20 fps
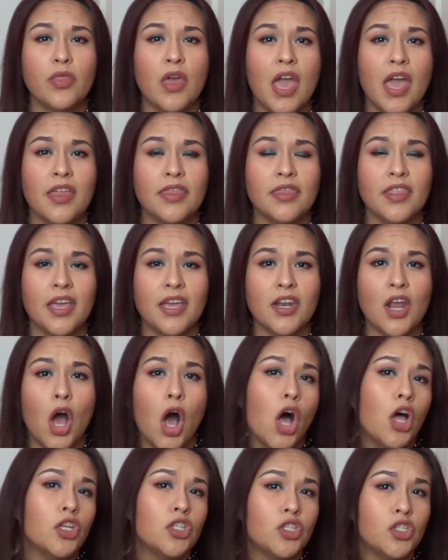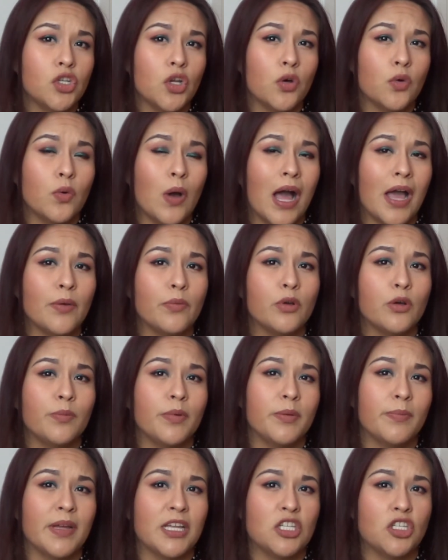and then also I will
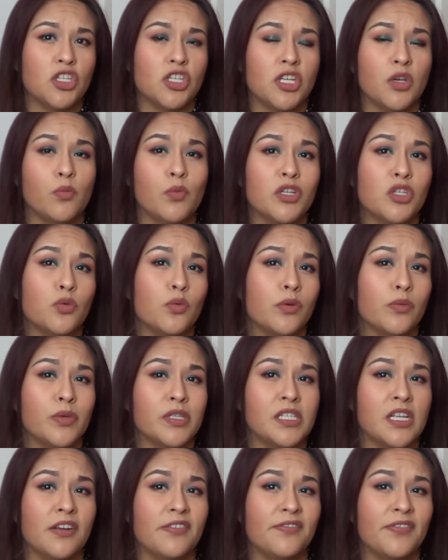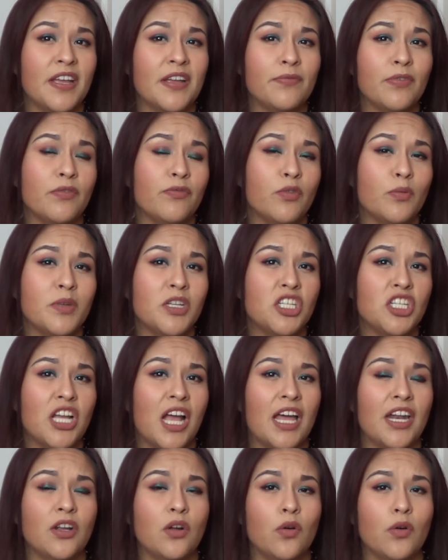be mentioning which one was our favorite from each
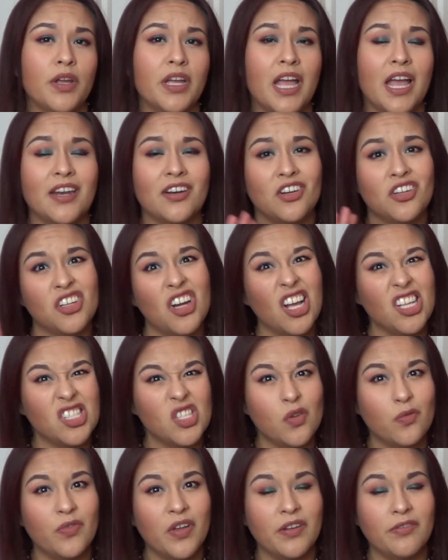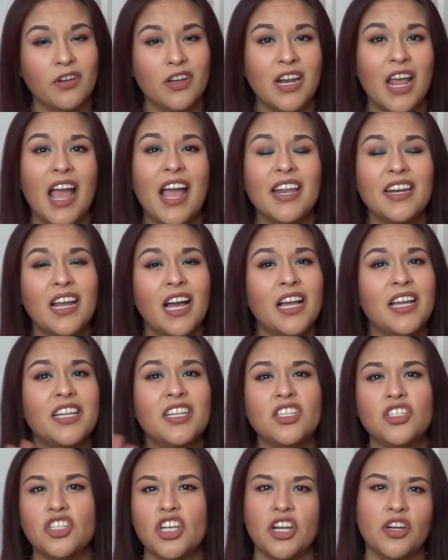category and our not so favorite, and
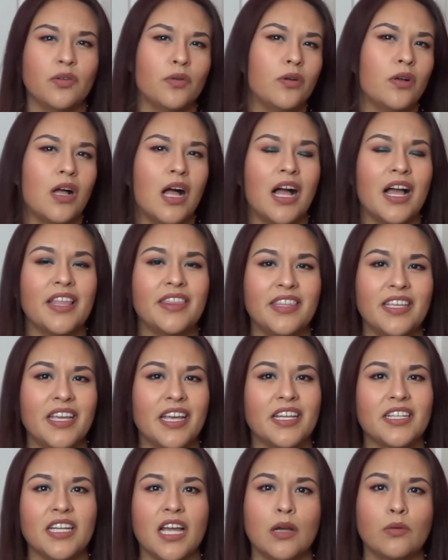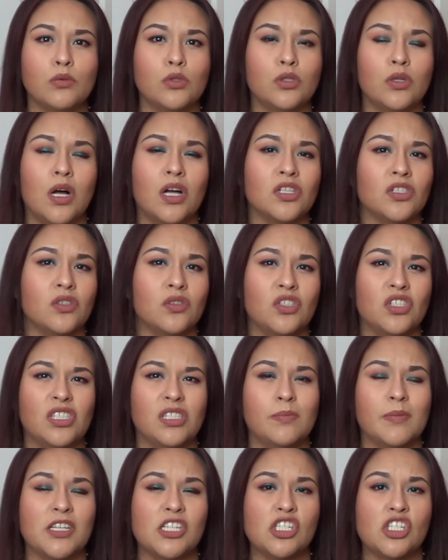in general at the end I will also
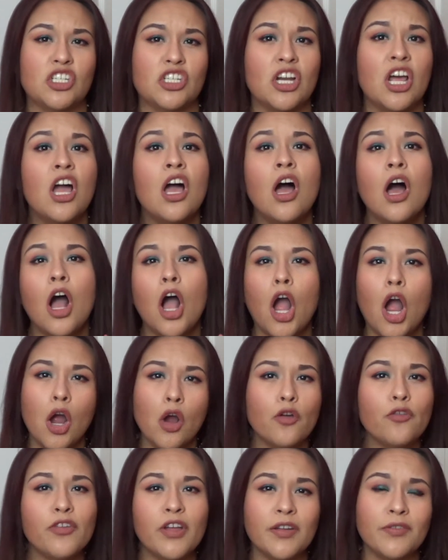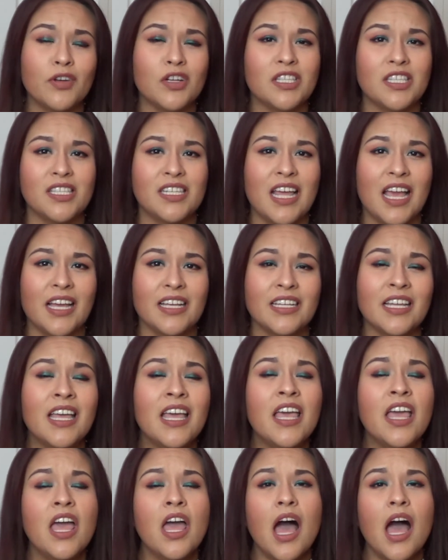just mention our favorite snack.
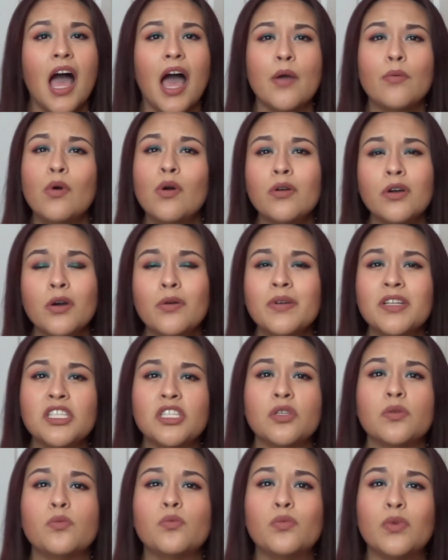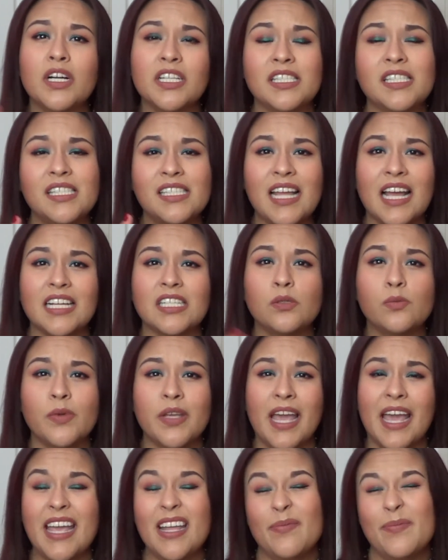I won't go into what snacks
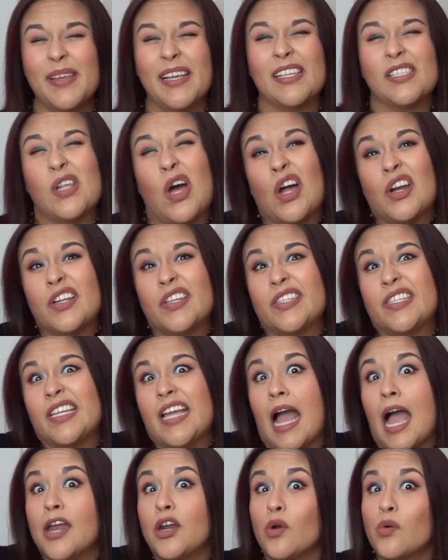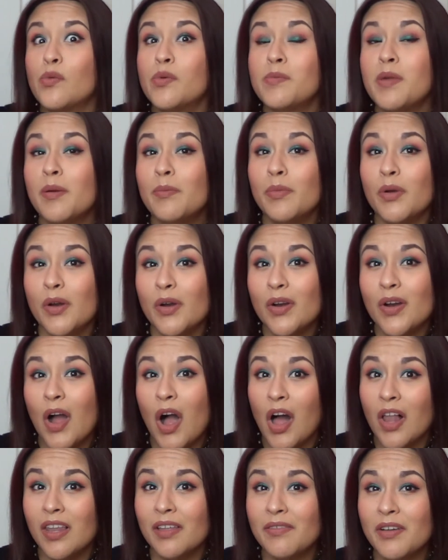we ate because honestly I don't remember
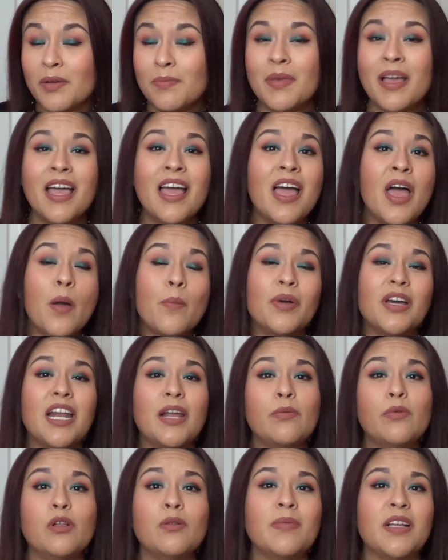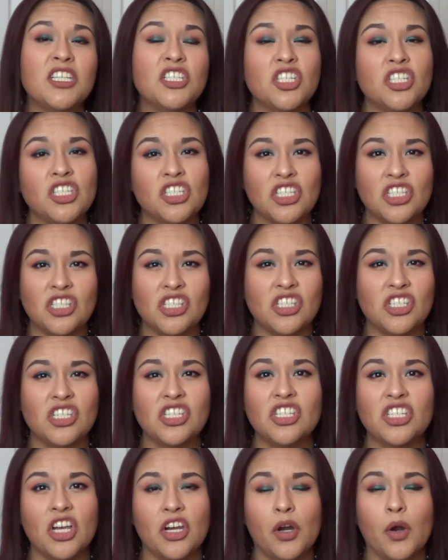all of them, but I will mention just
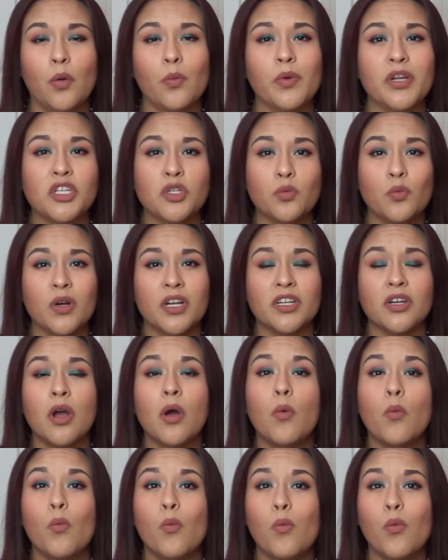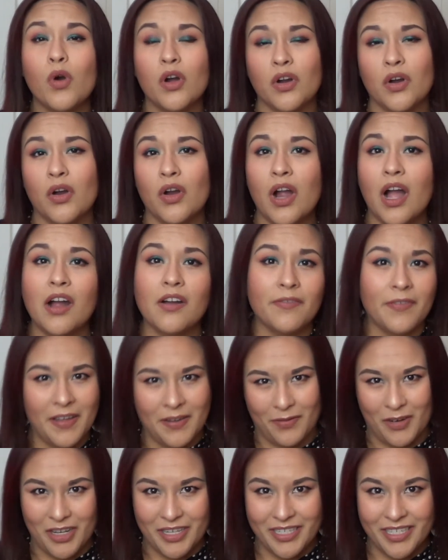in general which one were our
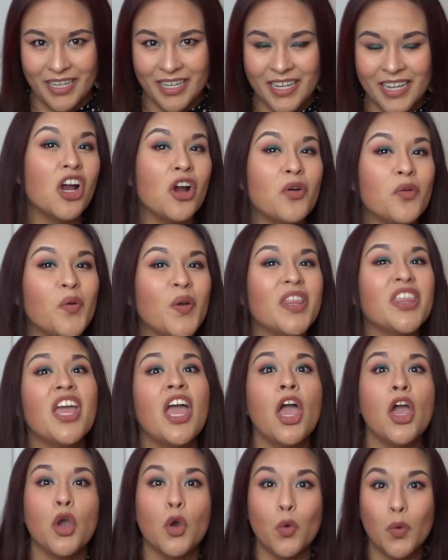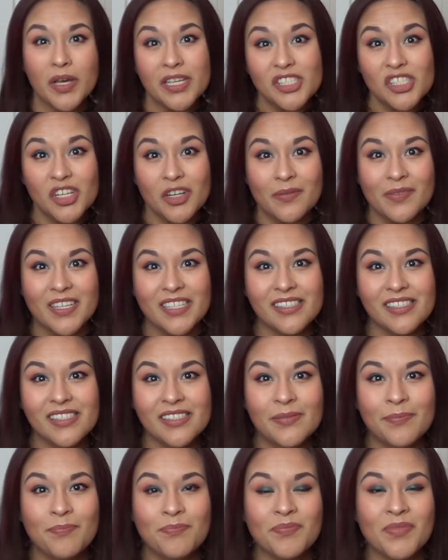favorite. Start with quick
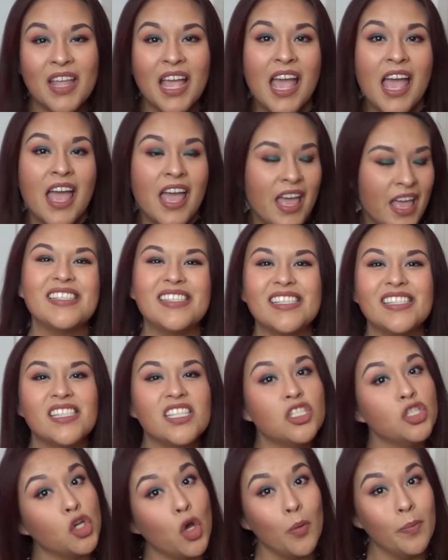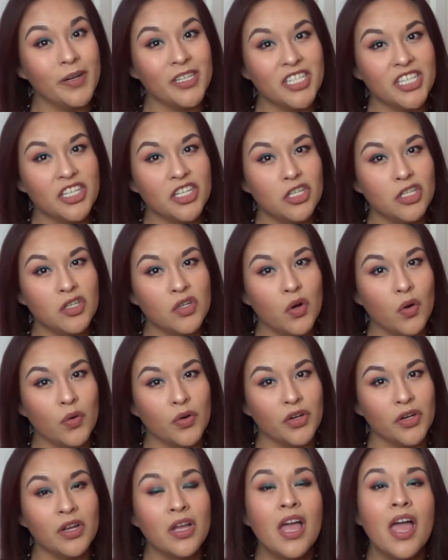service. This is in no particular
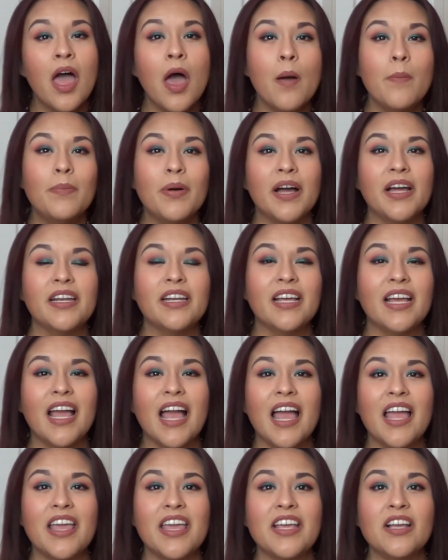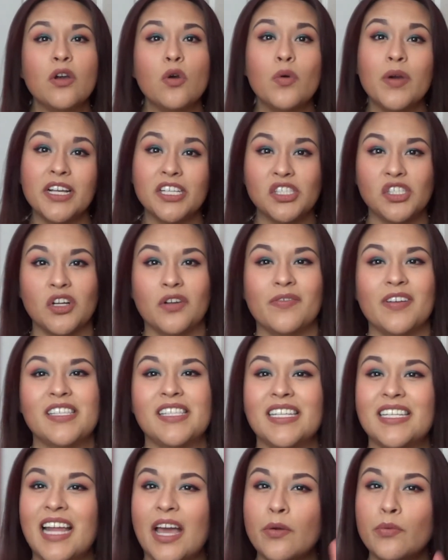order, but in quick
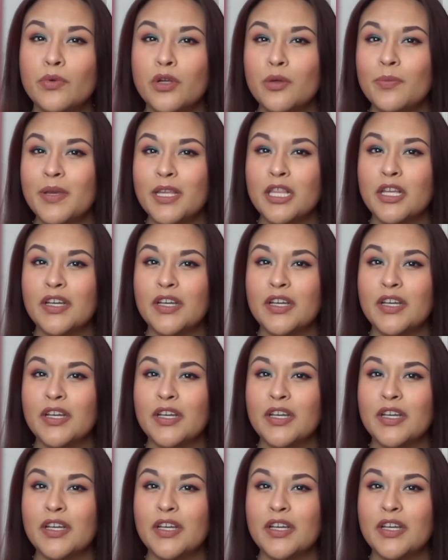service, and I will be